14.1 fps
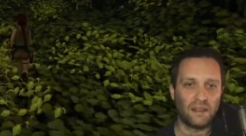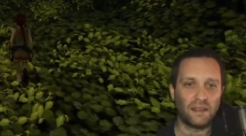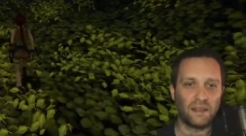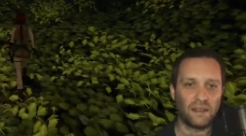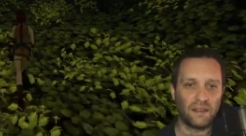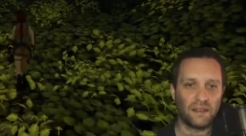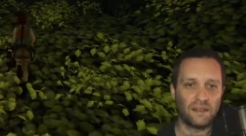
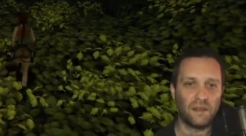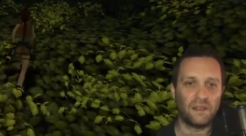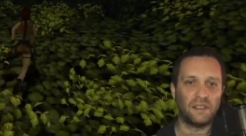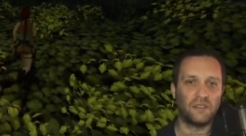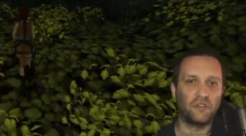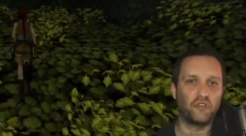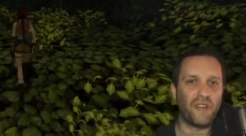So it's
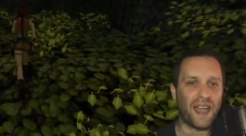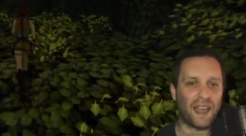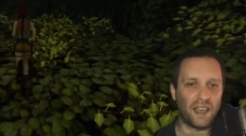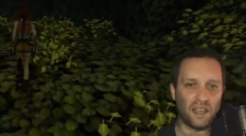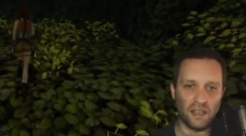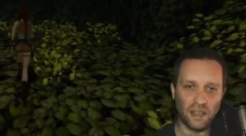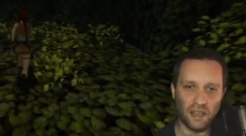a
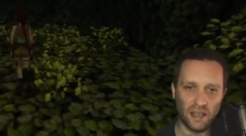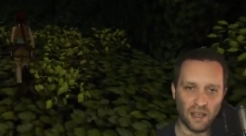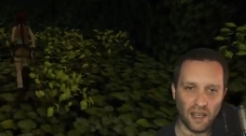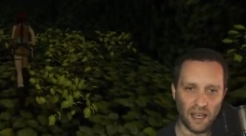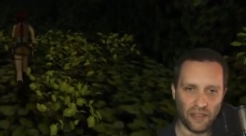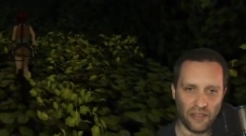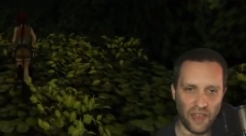dragon,
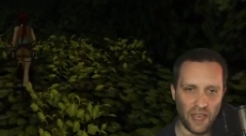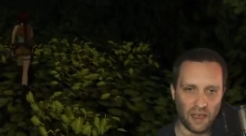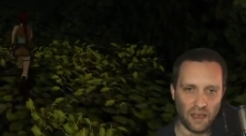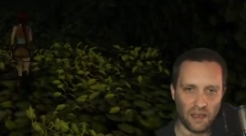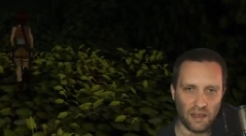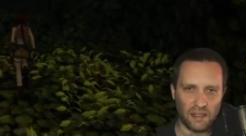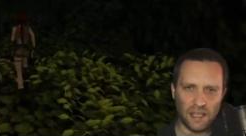I think.
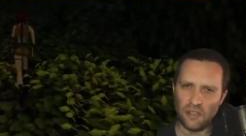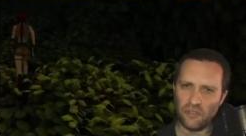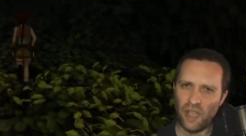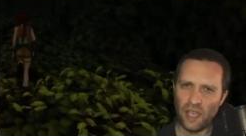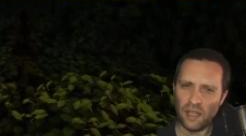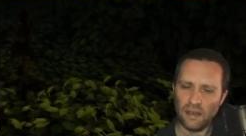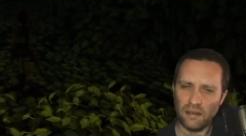Is it a
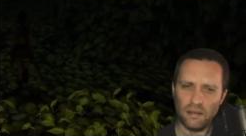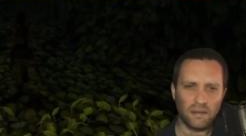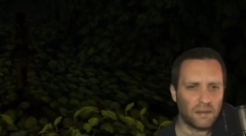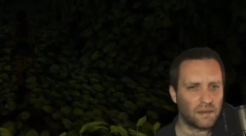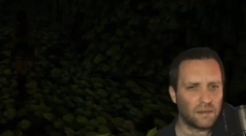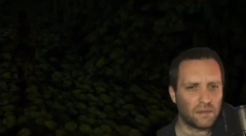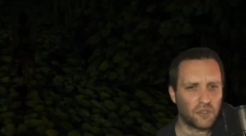dragon?
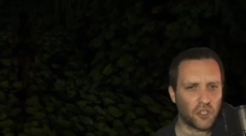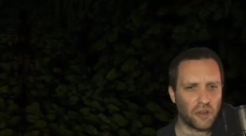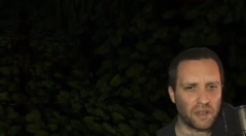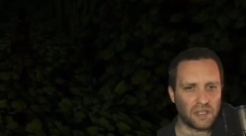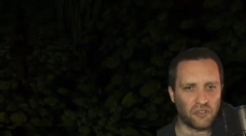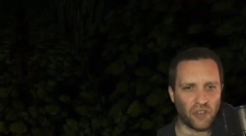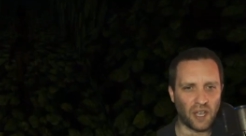Sure,
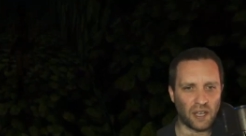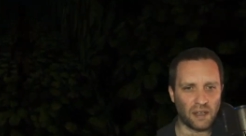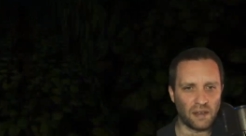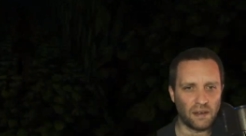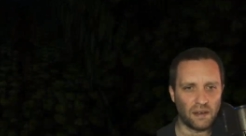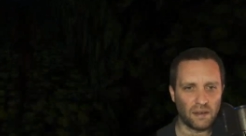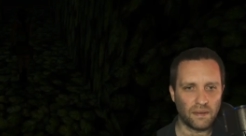it's a dragon.
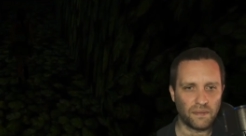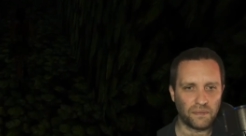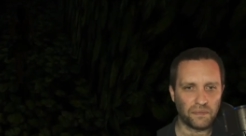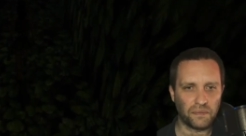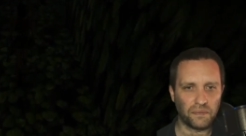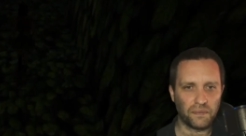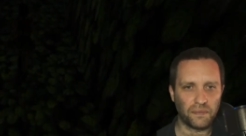
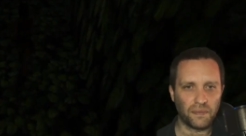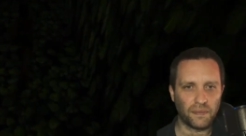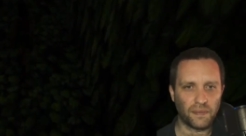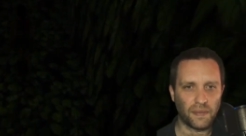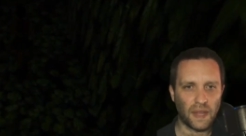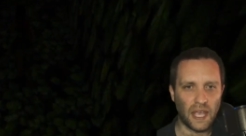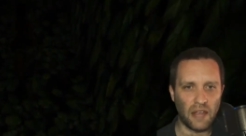
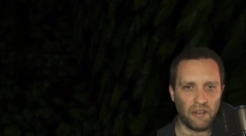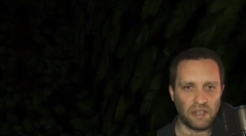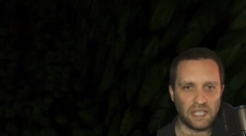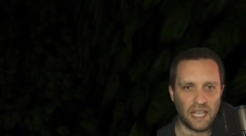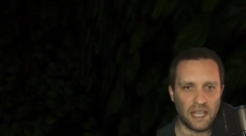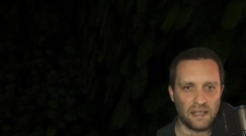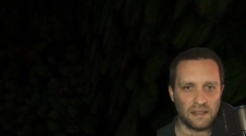Here it
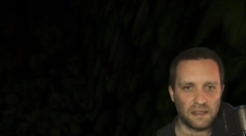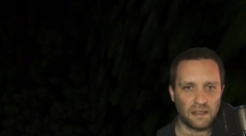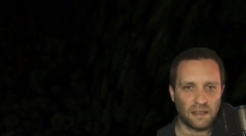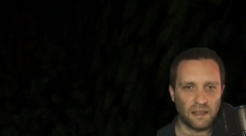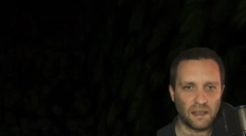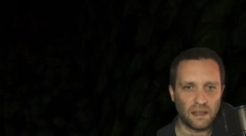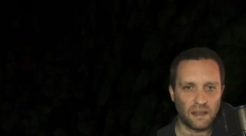is.
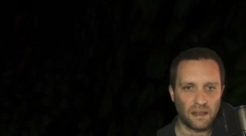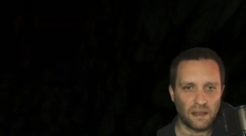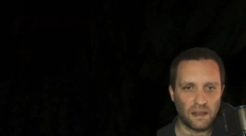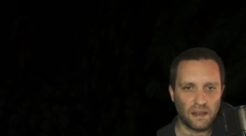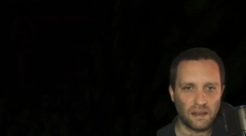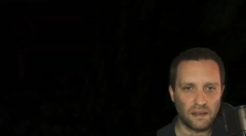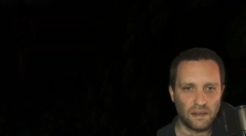
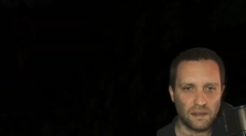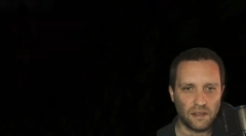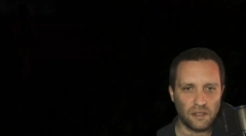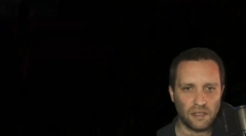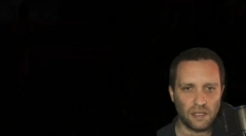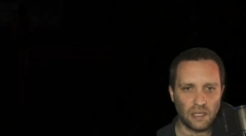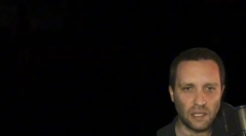
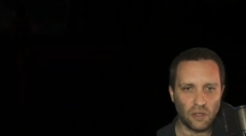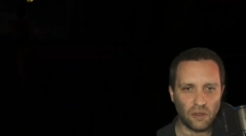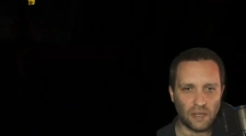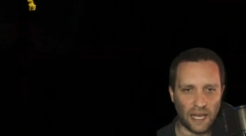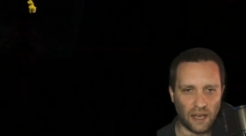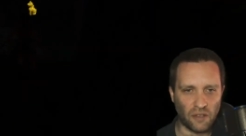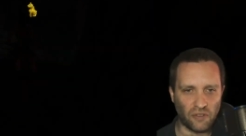Doesn't look
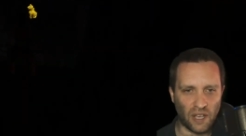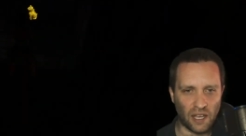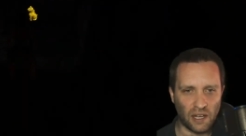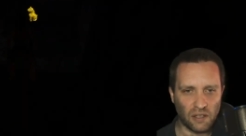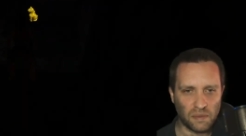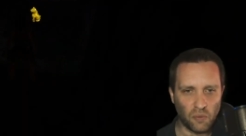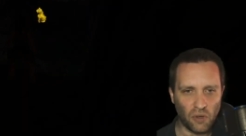like a dragon.
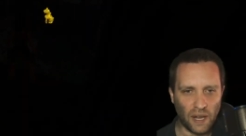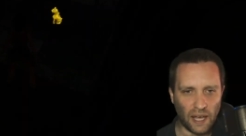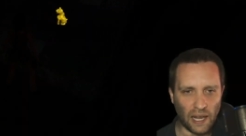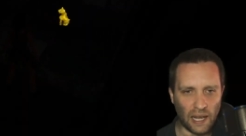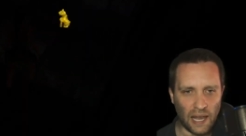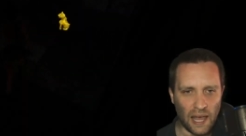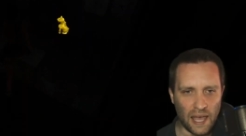It looks more like a
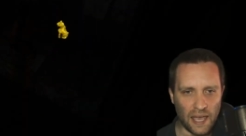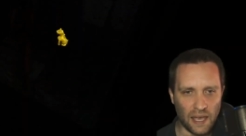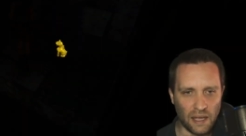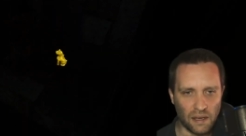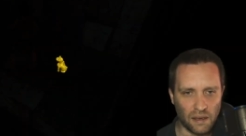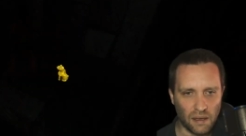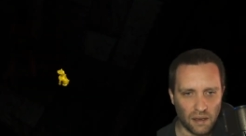lion.